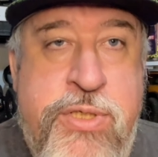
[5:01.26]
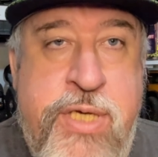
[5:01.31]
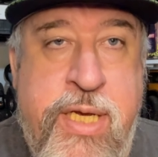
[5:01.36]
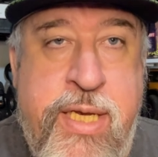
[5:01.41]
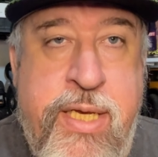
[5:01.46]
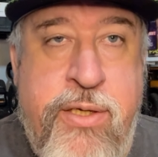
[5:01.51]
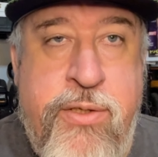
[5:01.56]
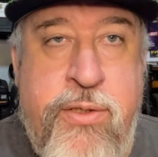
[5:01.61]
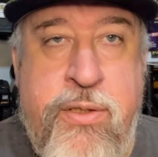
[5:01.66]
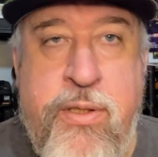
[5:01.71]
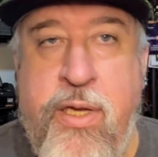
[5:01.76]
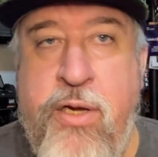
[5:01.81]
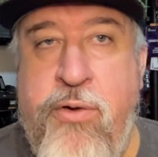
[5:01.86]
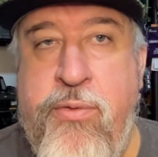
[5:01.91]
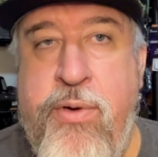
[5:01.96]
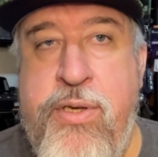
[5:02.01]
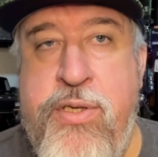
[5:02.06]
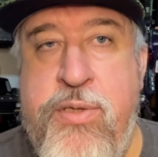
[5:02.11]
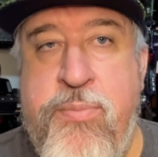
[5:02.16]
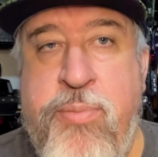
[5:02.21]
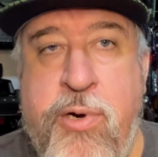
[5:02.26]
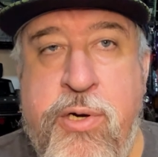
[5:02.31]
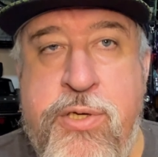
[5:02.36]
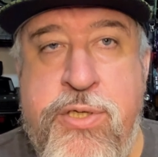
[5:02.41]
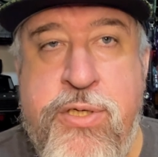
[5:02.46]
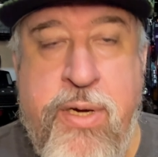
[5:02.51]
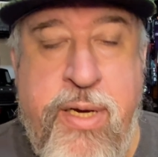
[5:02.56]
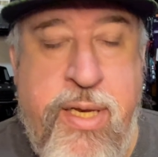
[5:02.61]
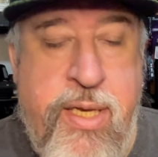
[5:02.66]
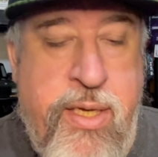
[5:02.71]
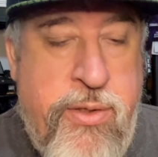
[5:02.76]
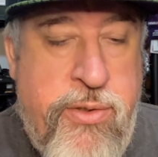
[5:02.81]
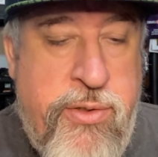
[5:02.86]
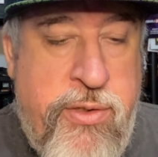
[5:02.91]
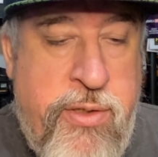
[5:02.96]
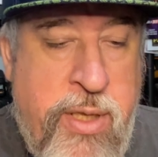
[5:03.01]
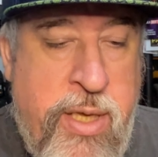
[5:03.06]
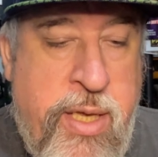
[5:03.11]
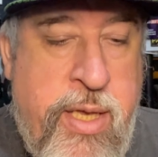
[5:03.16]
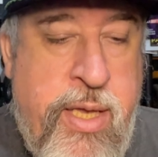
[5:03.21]
angle and great departure
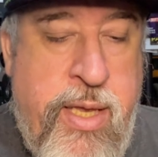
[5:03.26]
angle,